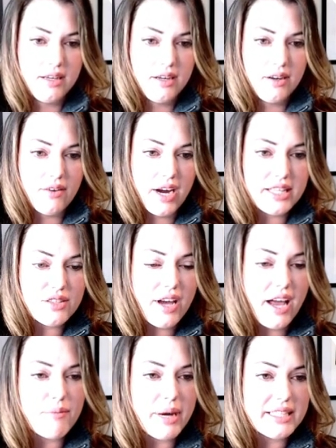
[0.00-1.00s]
All right, so I
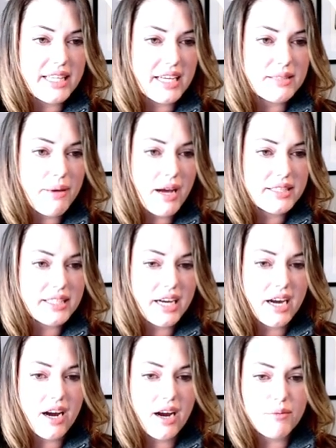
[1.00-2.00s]
have my text box here.